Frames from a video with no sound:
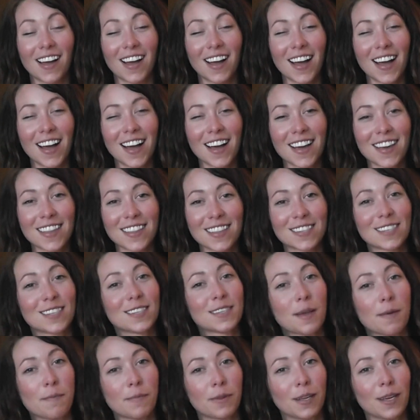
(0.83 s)
Hi, this
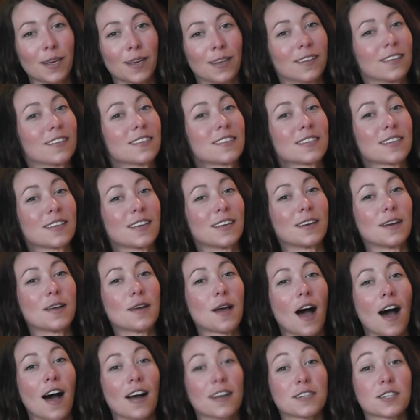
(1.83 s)
is Emily
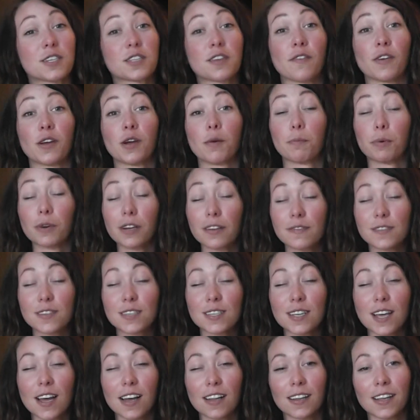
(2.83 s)
Elison, just giving a brief
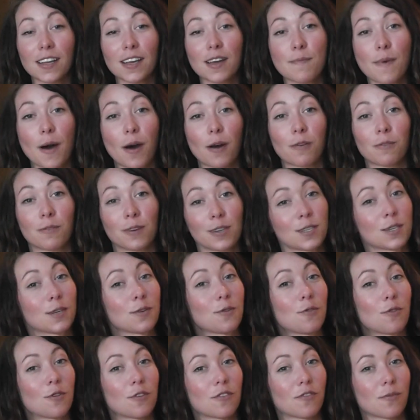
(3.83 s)
CLE about a
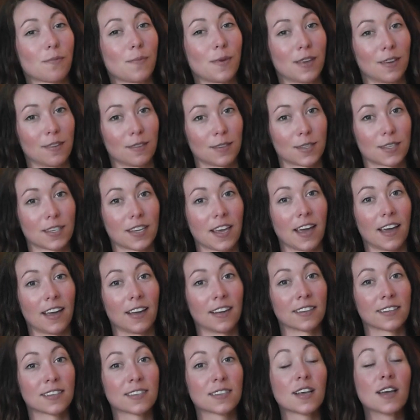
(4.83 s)
recent Court of Appeals
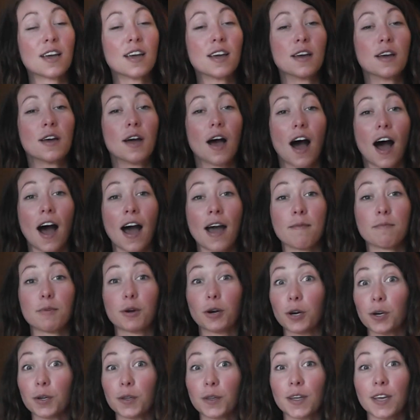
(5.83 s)
case. I am
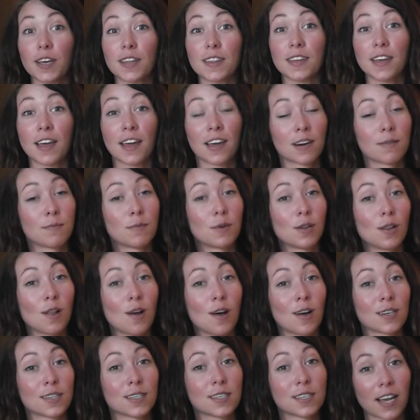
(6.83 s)
currently at the Animal
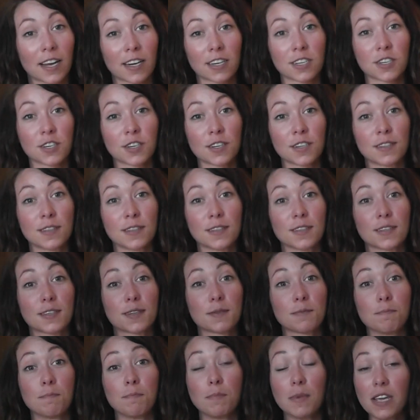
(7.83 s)
Law
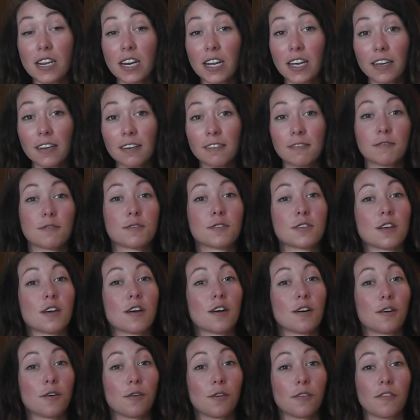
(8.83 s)
Section's meeting,
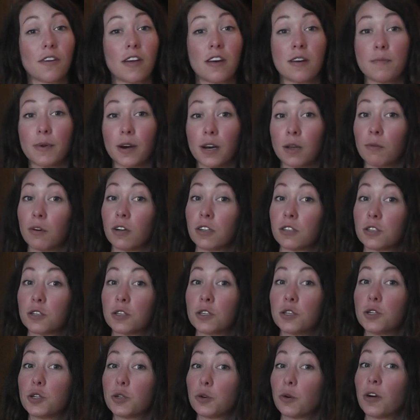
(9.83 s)
so if anybody
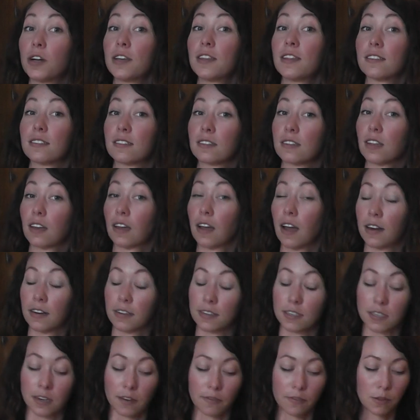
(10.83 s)
wants to join, this is the kind
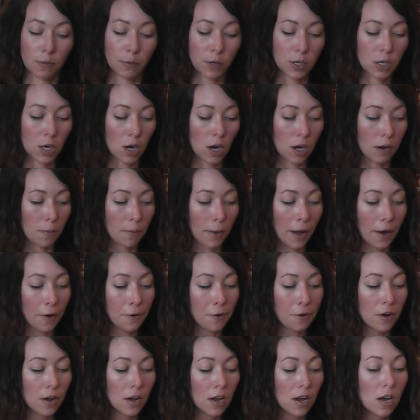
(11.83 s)
of stuff that we talk
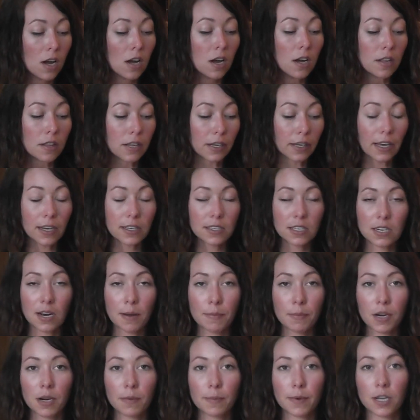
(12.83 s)
about. The case that
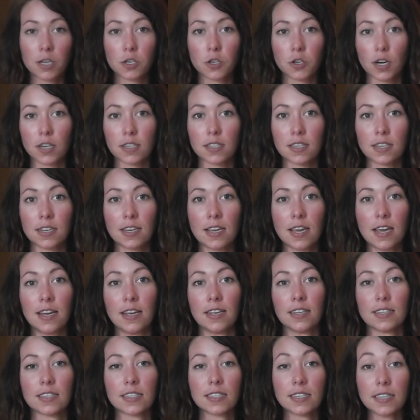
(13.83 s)
I'm going to be addressing
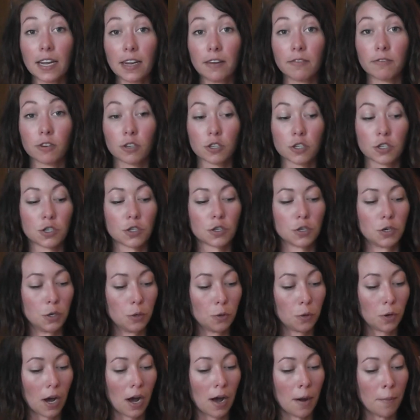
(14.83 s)
is State v.
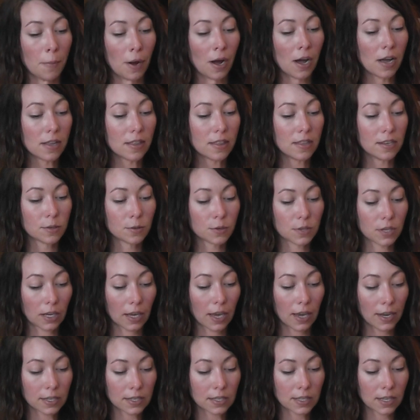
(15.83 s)
Newcomb. This is a
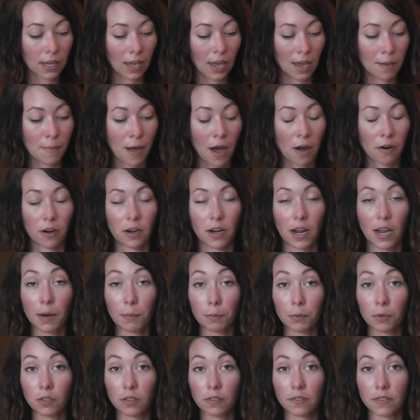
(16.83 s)
case that came out in
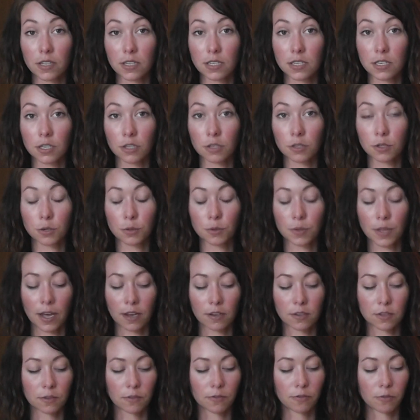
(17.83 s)
April of this year,
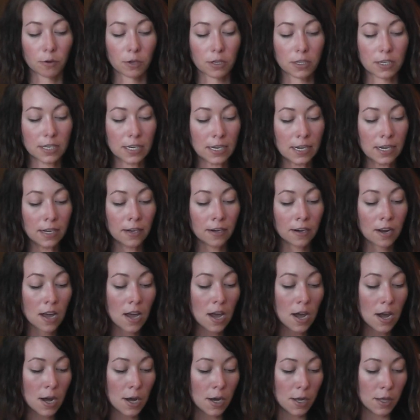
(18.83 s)
2014,
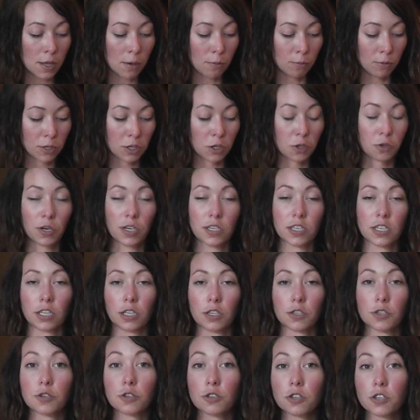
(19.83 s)
that was
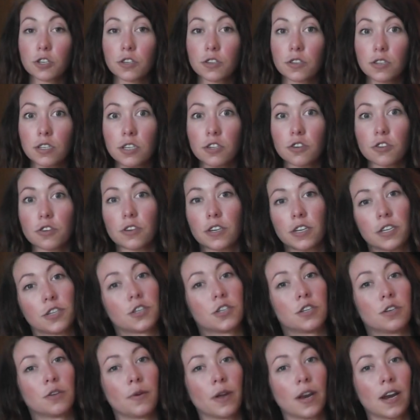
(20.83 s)
addressing a search and seizure
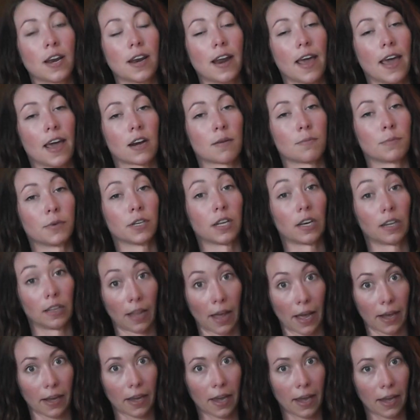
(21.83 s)
issue in an animal
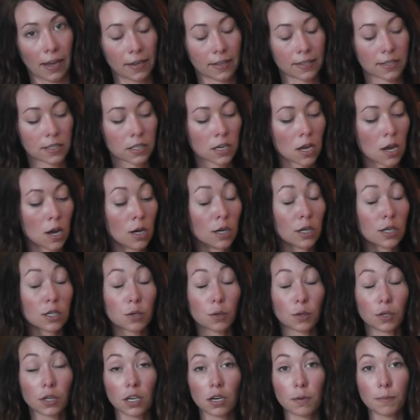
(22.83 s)
neglect case.
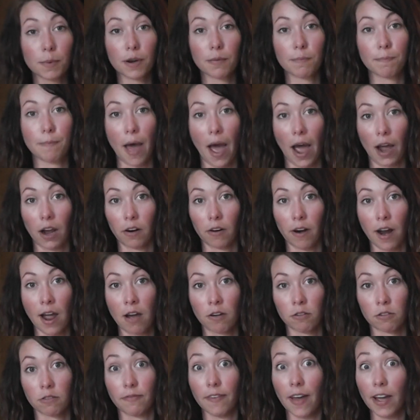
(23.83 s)
So a little bit of
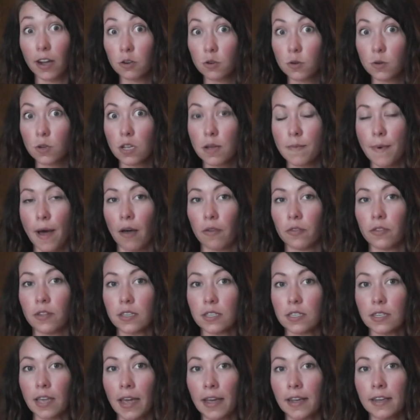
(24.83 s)
background factually about
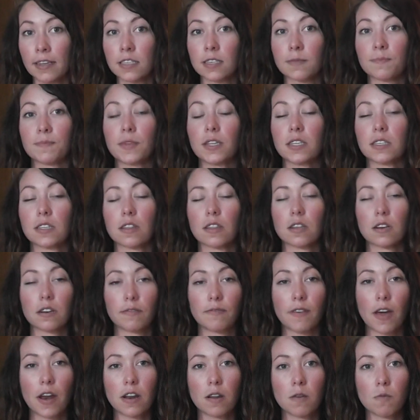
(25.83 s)
this case is that the
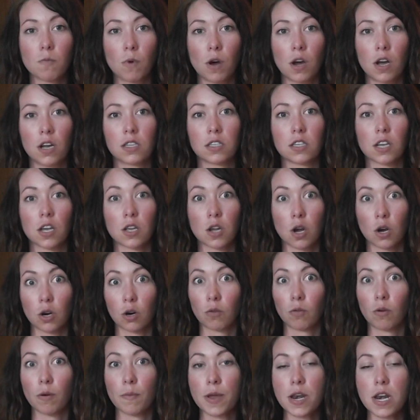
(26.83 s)
defendant was a
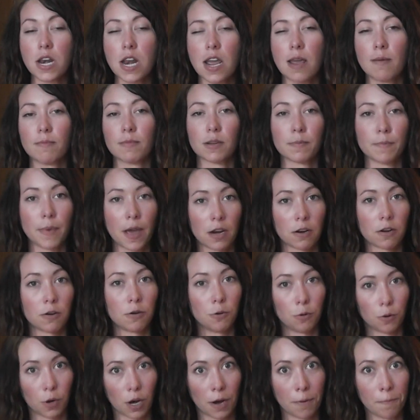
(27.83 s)
younger woman named Amanda
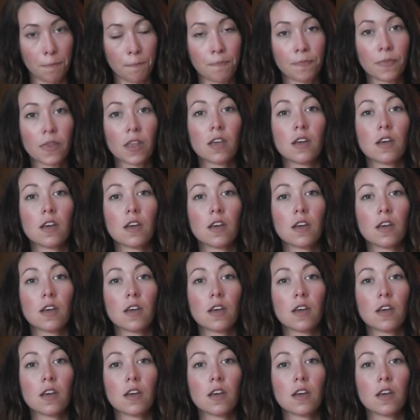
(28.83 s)
Newcomb.